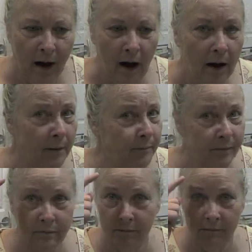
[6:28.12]
Uh,
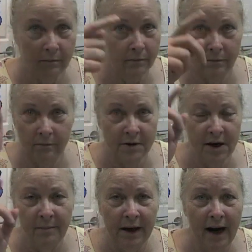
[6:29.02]

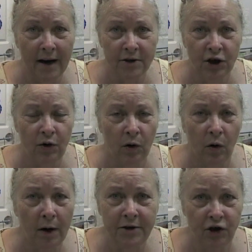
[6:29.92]
somebody asks you a
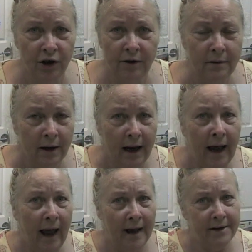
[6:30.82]
question
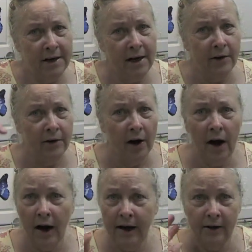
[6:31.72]
at ten or
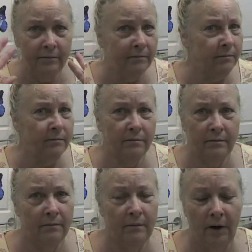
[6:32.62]
nine
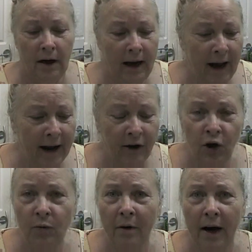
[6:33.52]
and, and
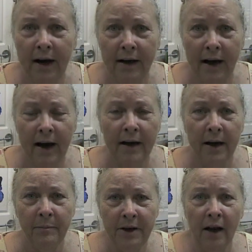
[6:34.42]
you might end
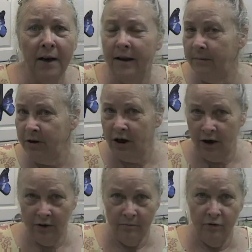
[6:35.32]
up telling them
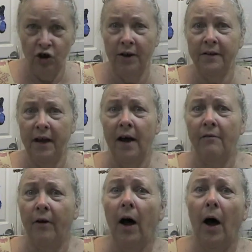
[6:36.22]
to shut the
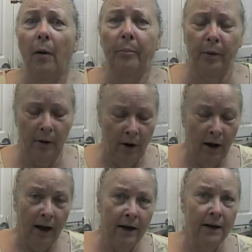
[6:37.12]
F up
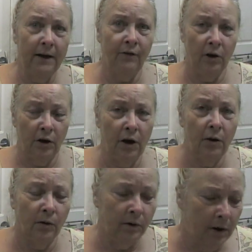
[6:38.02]
and leave you
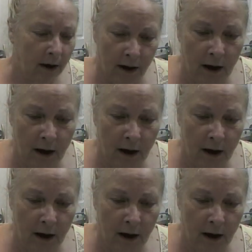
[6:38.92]
alone.